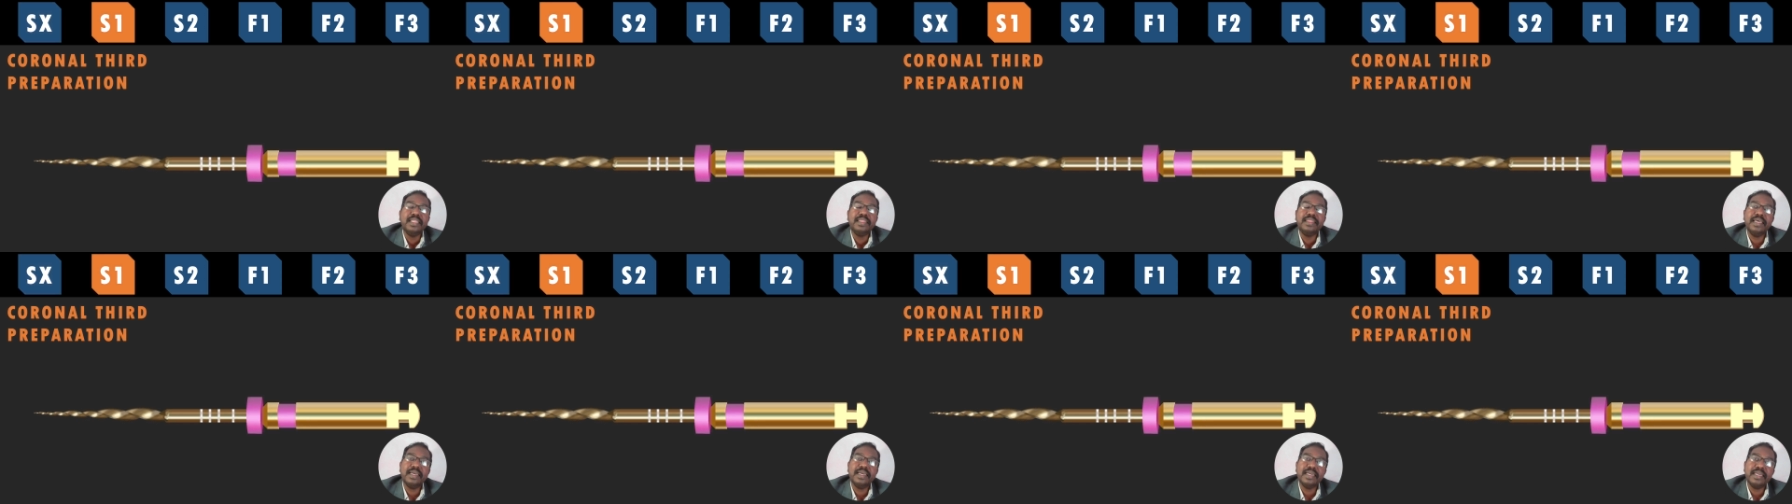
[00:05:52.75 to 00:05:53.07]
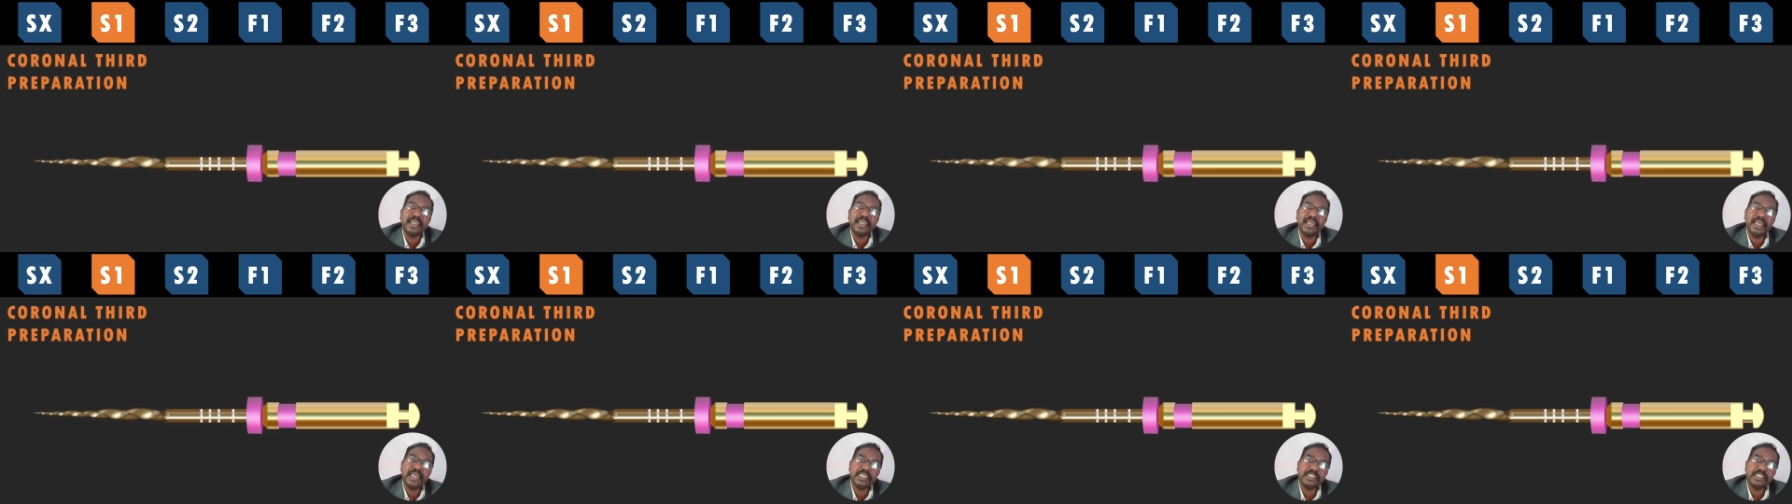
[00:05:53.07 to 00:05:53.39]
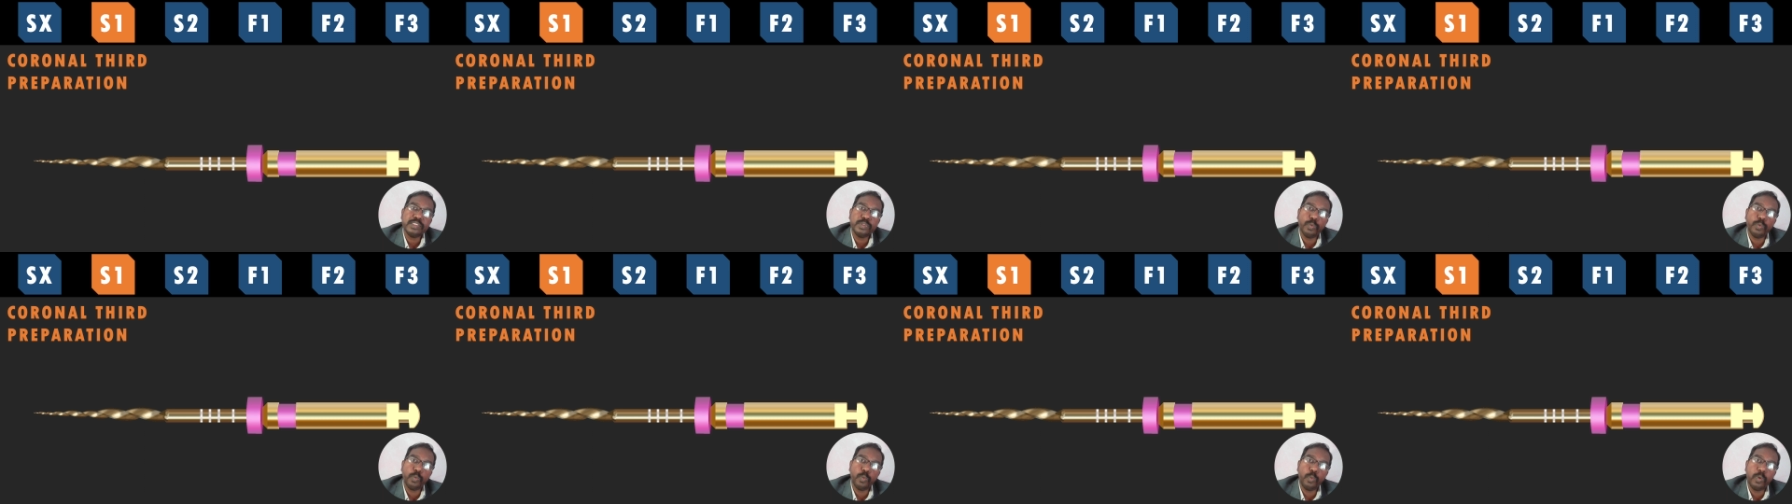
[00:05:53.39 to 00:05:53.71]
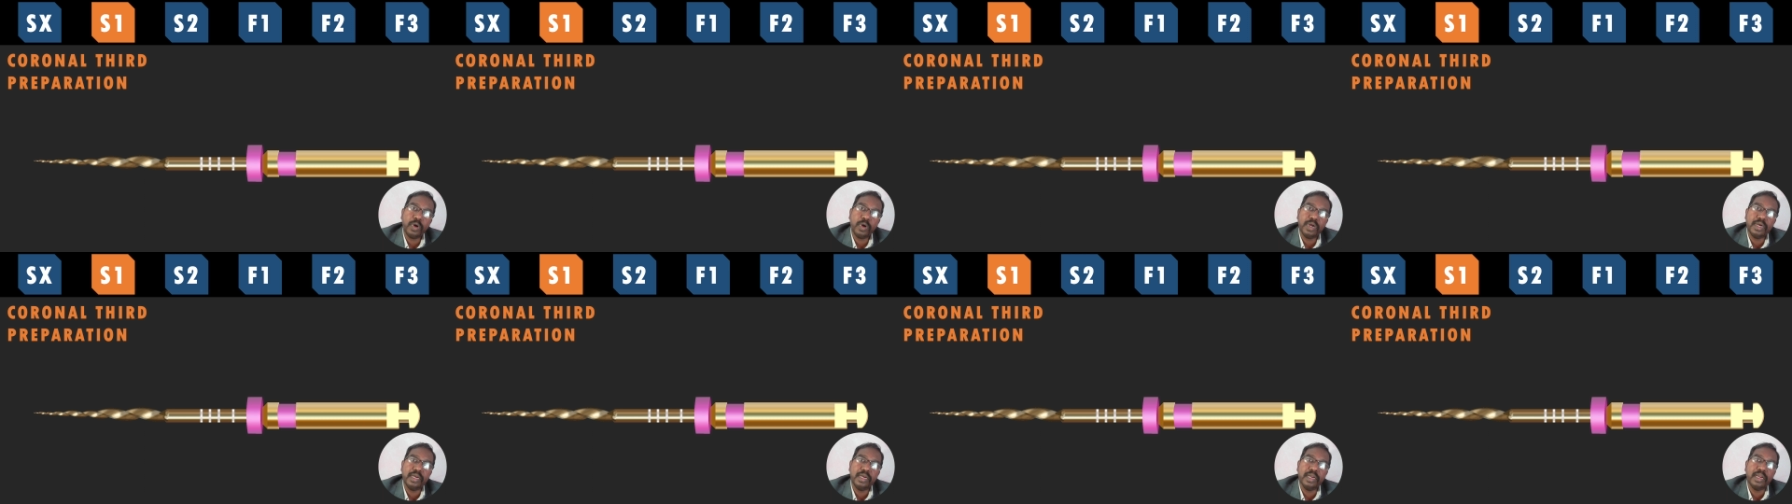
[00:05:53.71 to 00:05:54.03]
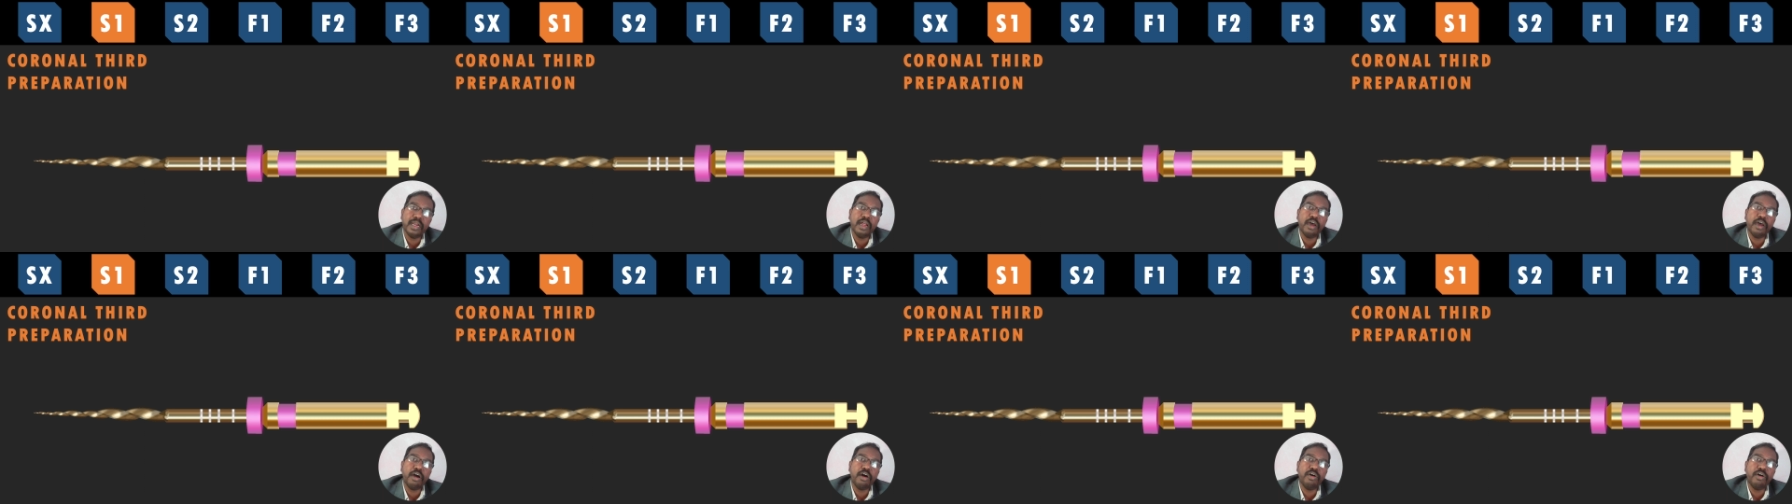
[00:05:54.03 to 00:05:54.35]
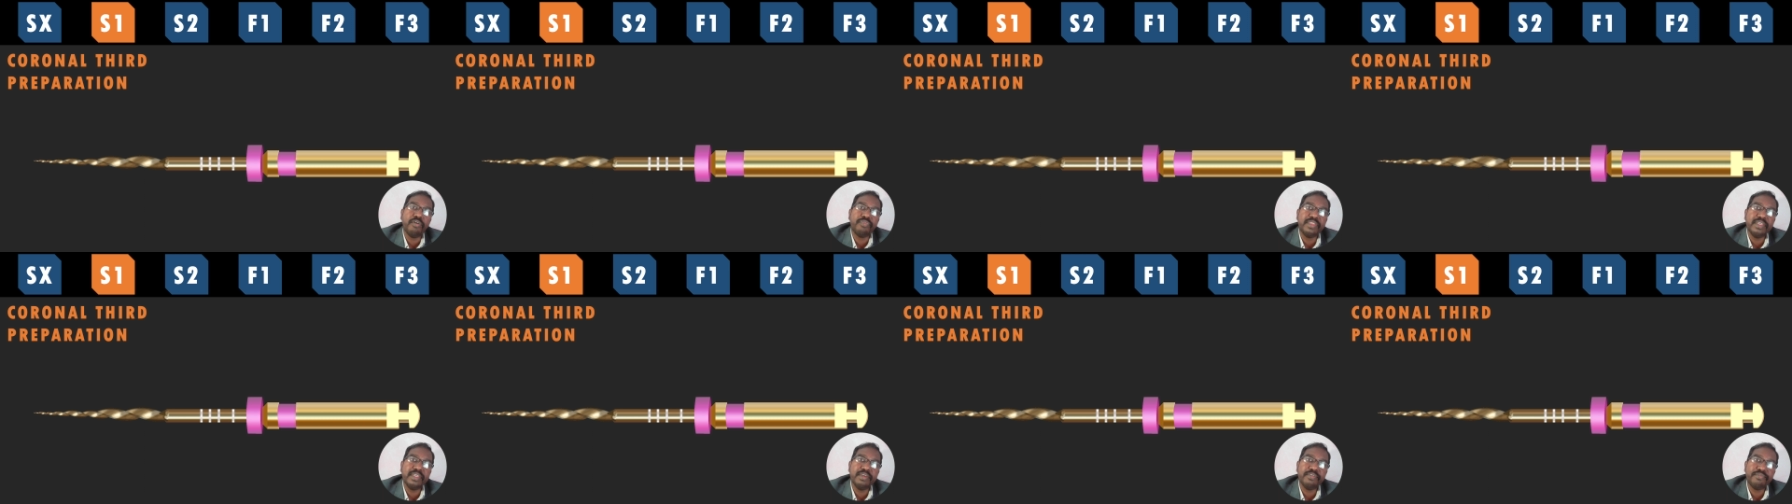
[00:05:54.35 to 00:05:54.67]
The S1
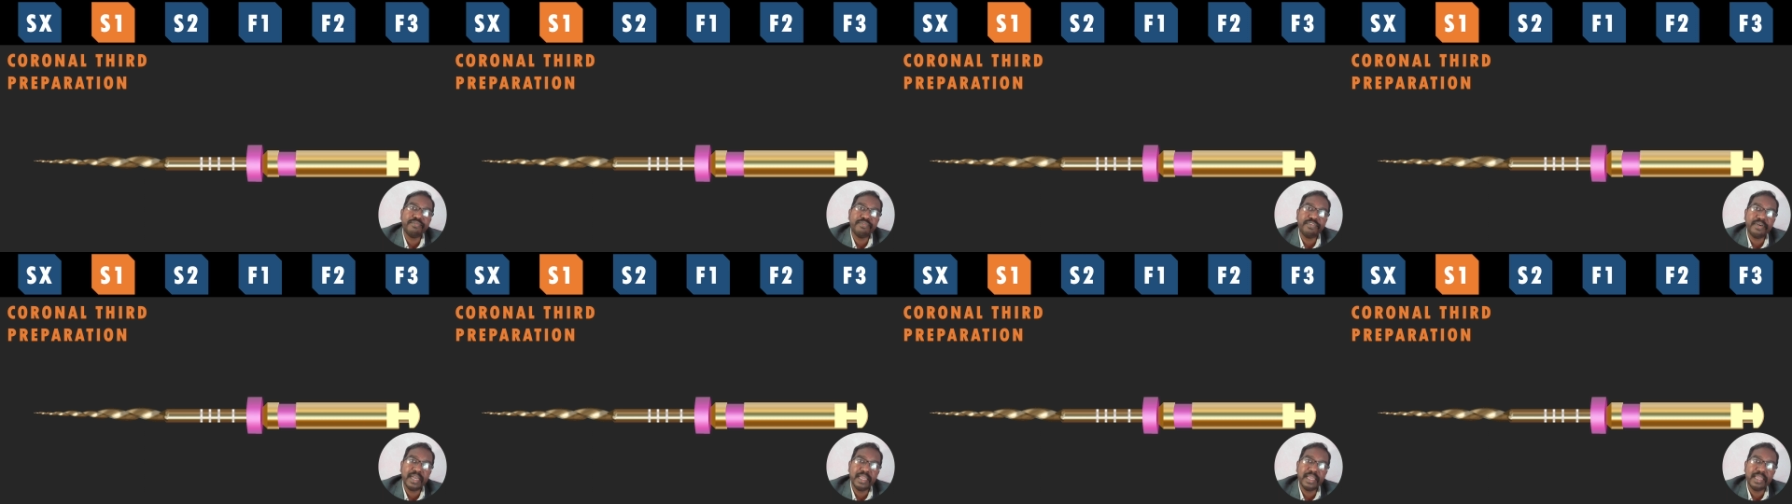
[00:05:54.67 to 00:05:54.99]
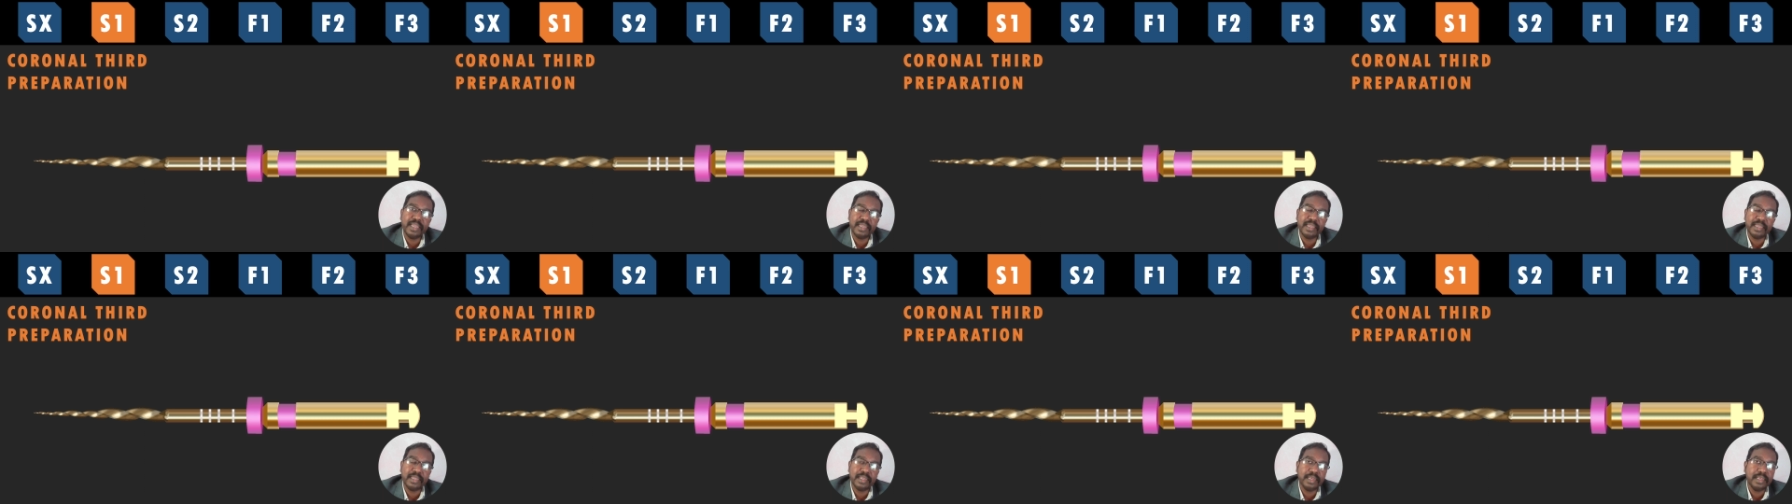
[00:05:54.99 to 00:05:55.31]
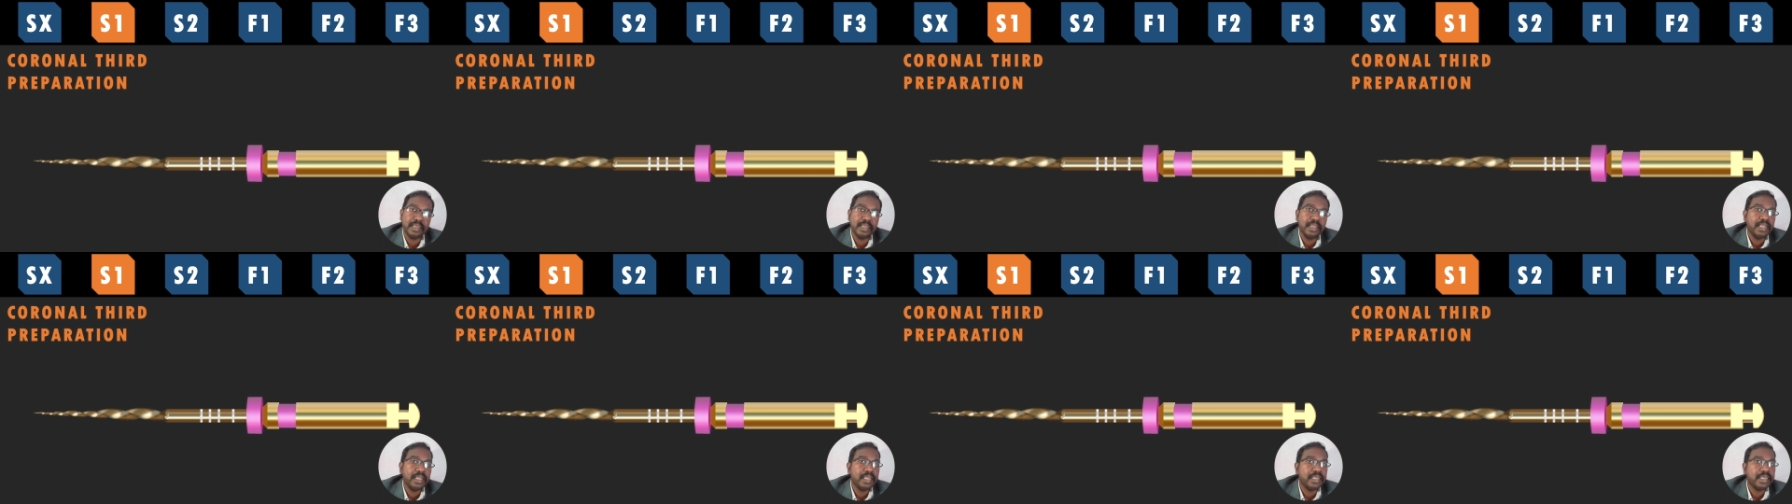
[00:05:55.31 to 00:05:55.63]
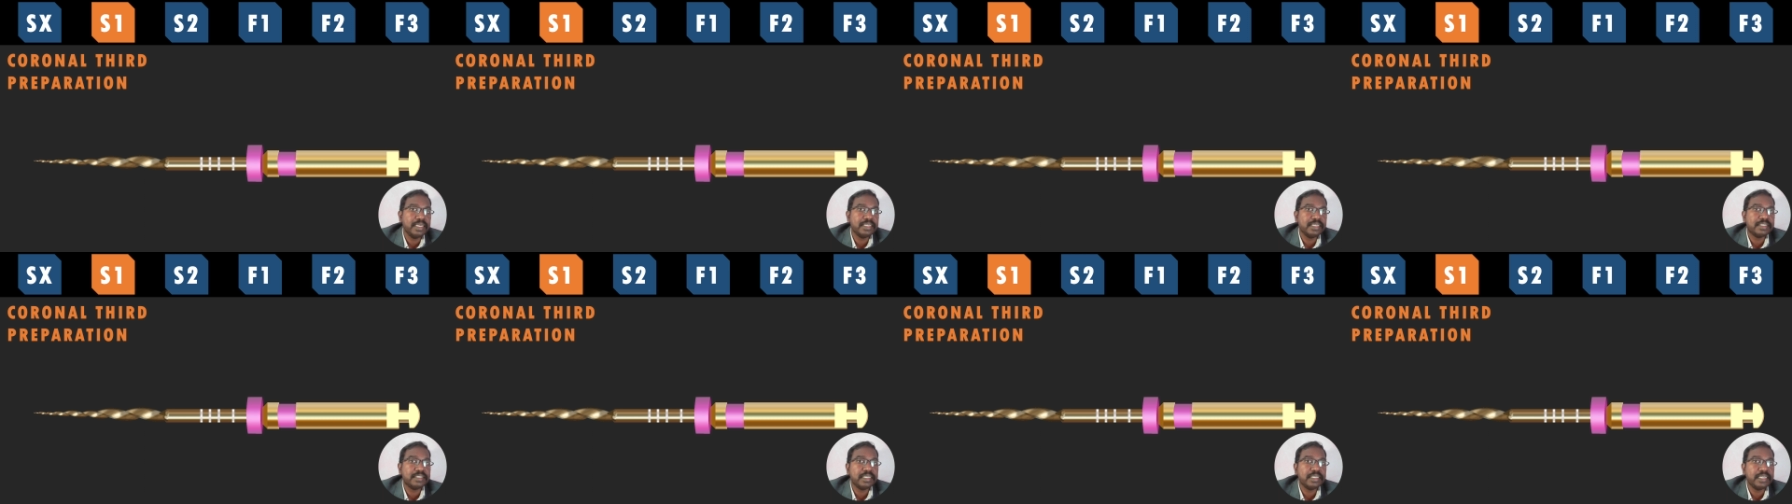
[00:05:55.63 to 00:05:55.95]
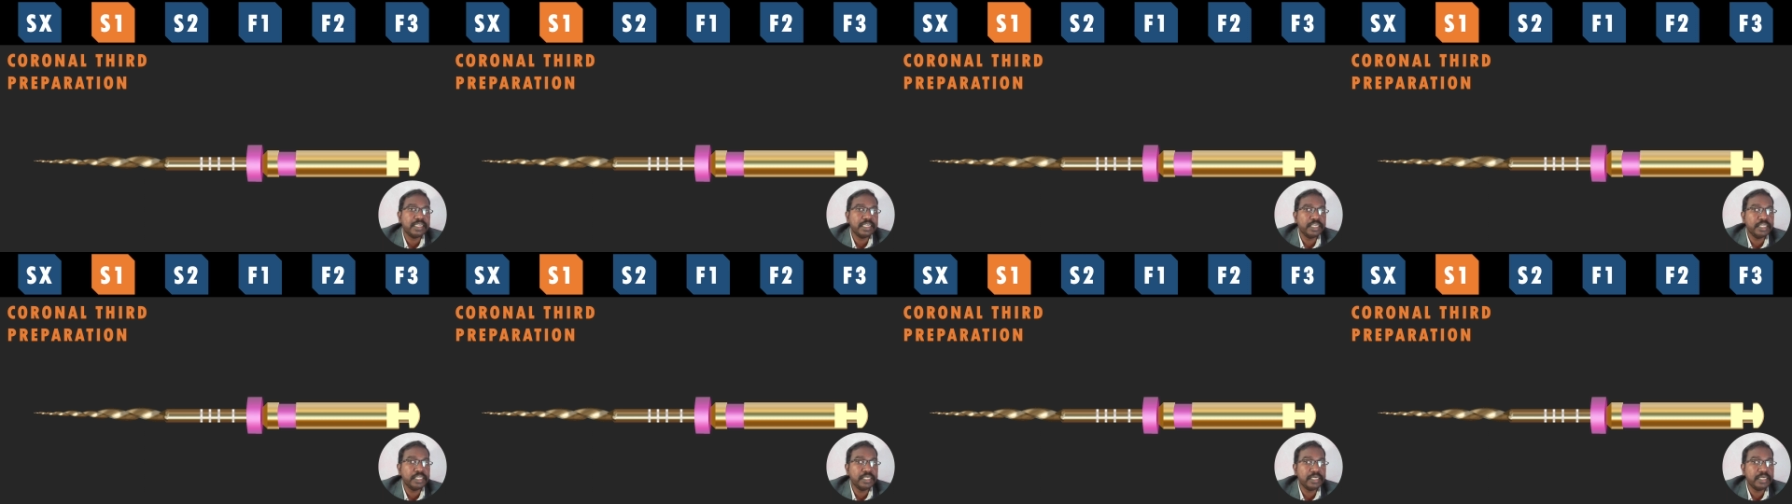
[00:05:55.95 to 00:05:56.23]
of the file is